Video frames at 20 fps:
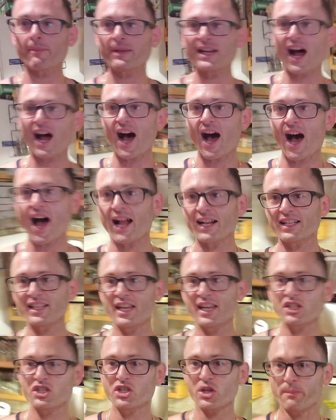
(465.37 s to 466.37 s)
I'm in a hot
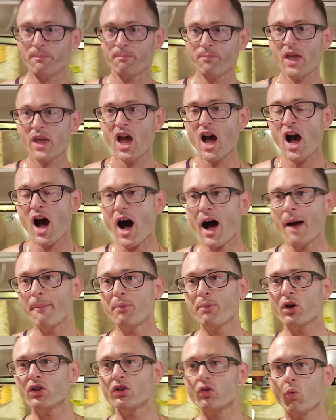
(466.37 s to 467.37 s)
kitchen. I'm
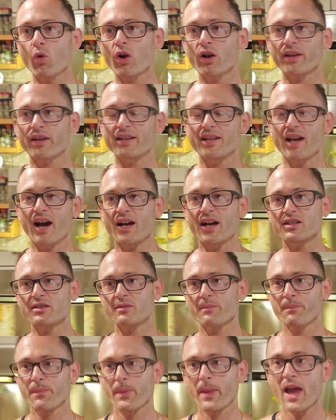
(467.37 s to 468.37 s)
putting the work in,
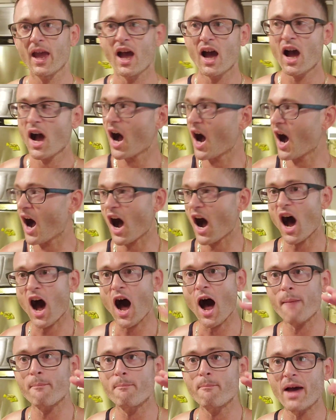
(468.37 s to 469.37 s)
guys.
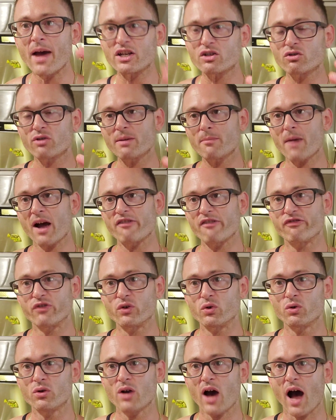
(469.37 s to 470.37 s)
I'm measuring my
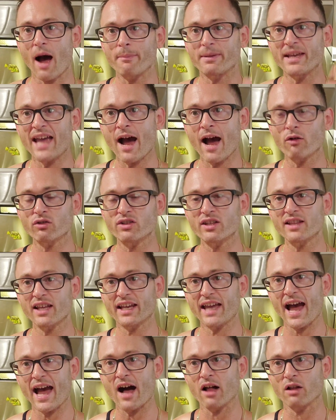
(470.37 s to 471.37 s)
food, I'm counting
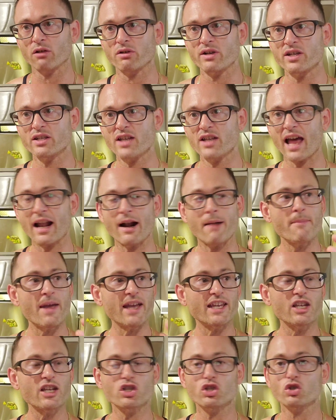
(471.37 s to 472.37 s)
the calories, and I'm
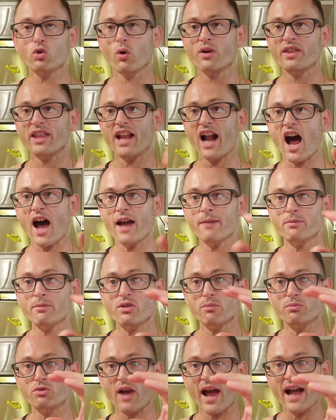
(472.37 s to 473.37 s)
making sure that I'm
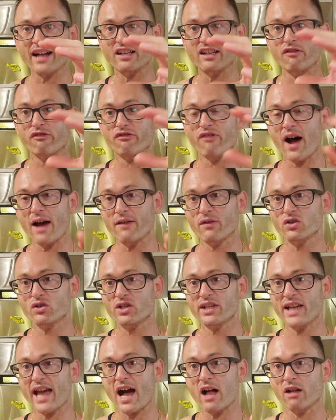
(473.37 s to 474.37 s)
subtracting
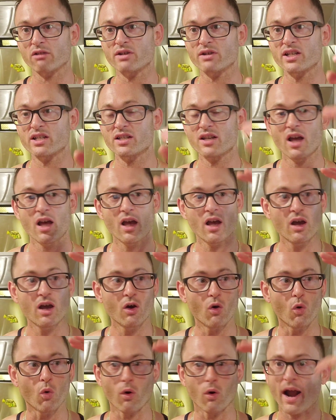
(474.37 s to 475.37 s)
500 calories
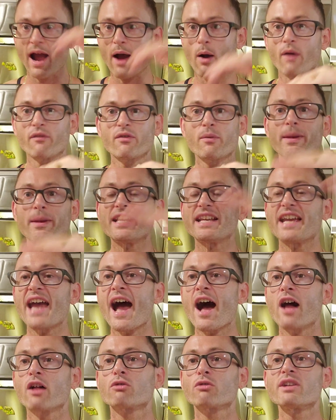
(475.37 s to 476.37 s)
or however many
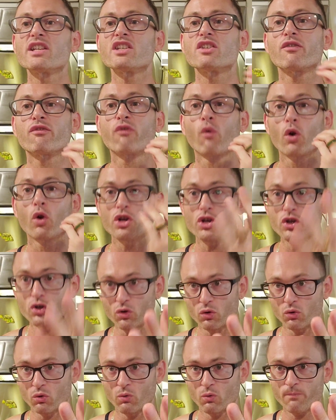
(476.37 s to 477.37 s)
calories for
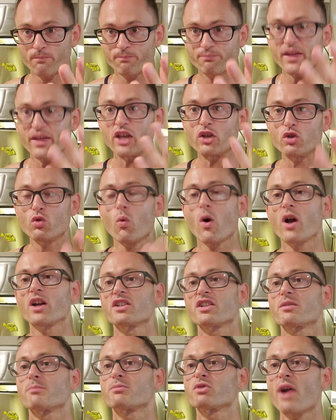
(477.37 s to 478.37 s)
you that you want
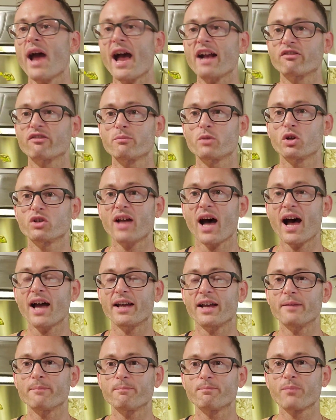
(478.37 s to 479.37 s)
to subtract from your
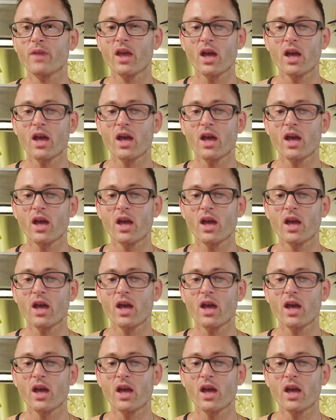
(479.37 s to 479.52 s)
diet.